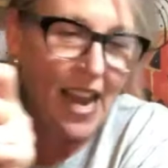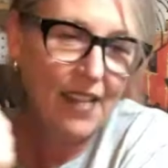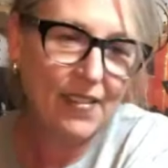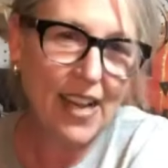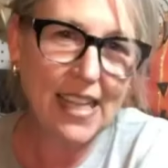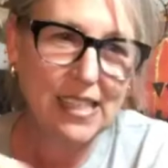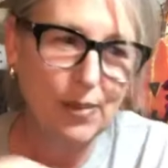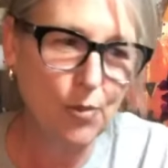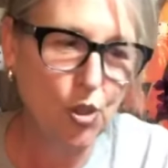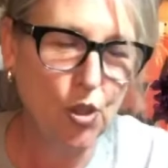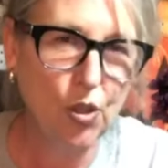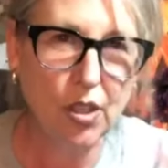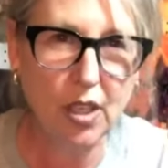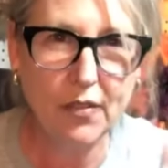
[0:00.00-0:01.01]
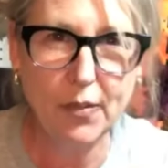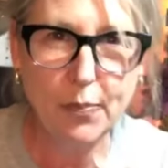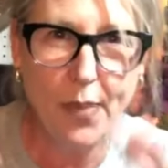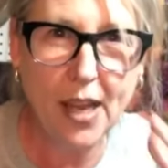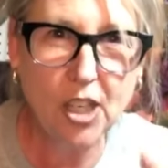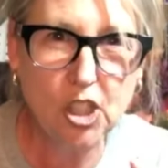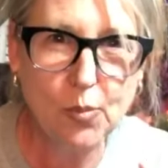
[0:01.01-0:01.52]
I've got some cute little
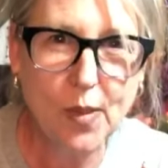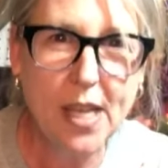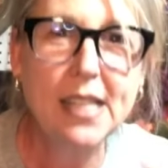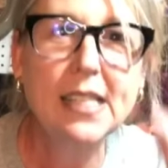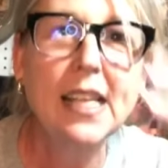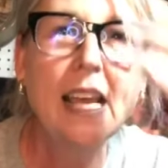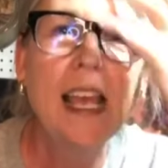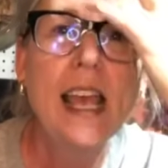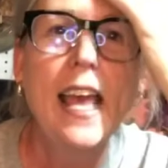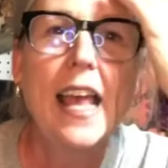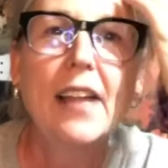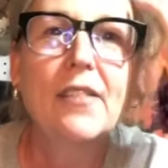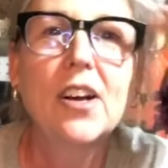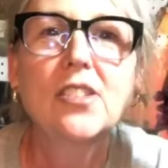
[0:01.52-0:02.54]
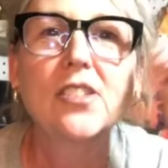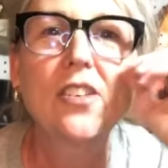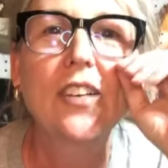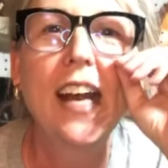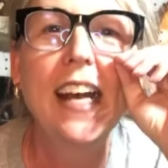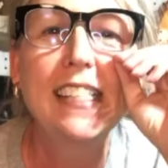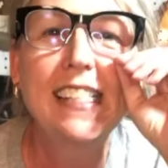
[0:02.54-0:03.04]
embellishments, and I've also
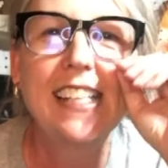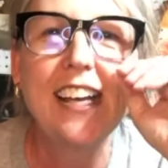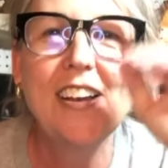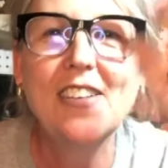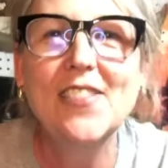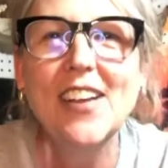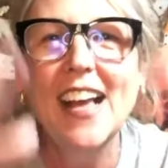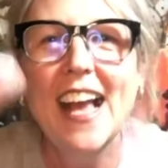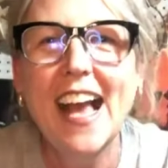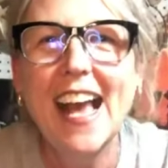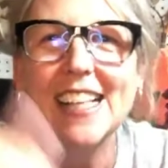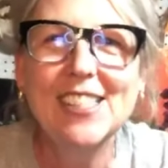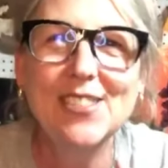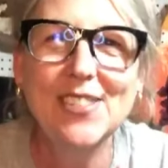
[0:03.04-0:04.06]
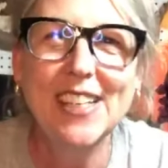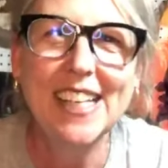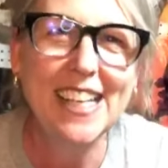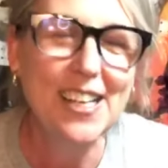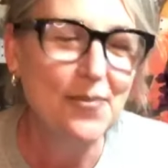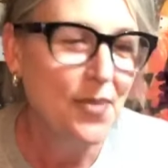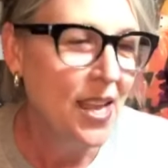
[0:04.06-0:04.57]
got some, hey
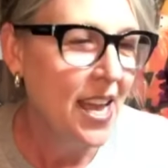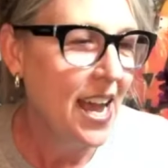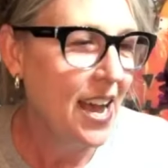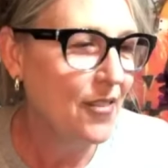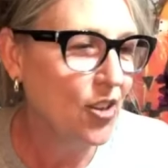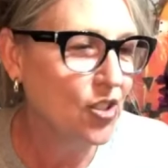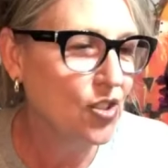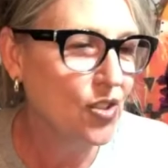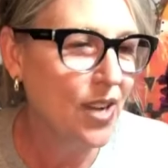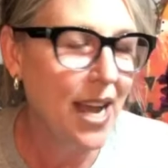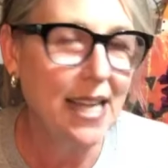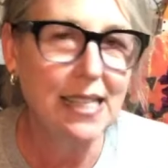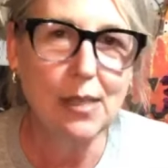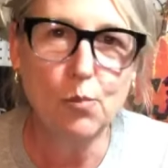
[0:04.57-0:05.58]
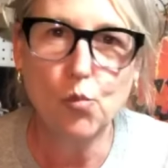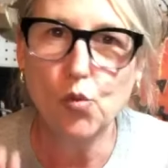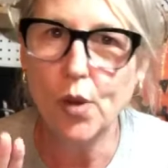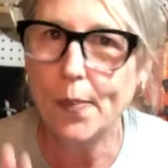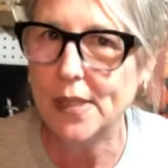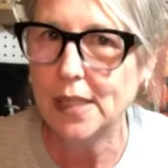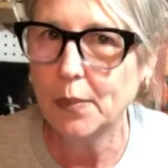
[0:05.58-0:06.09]
sweetie, I've also got some
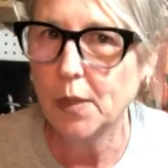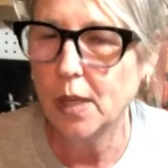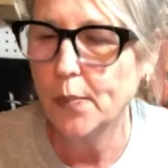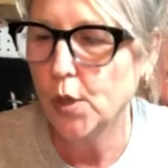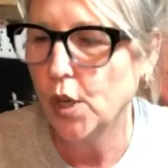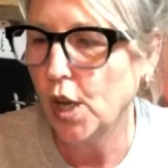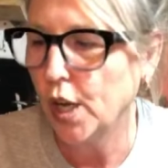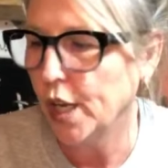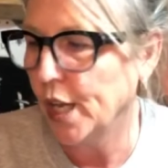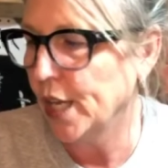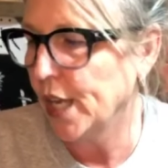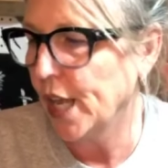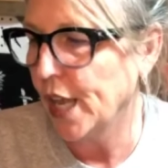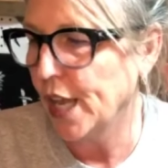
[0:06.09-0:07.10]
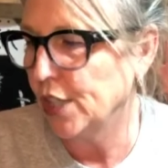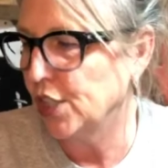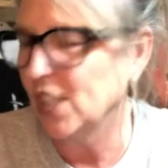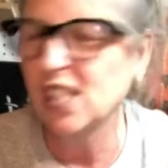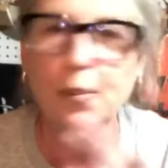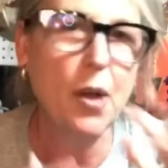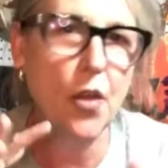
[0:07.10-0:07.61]
ribbons I'm going to put on it, and
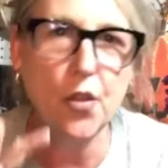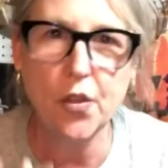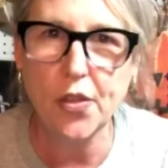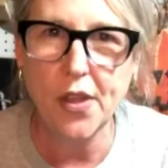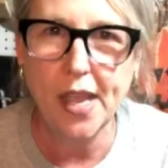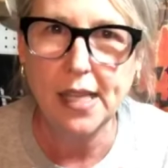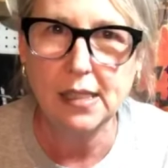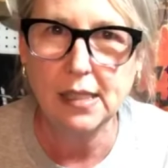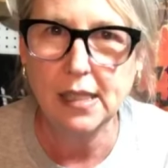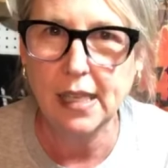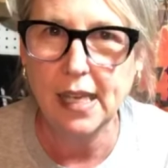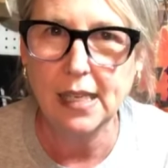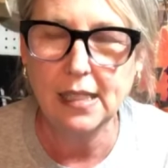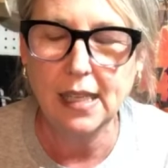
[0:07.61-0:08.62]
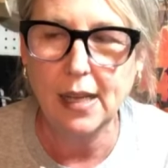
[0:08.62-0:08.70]
just some other things that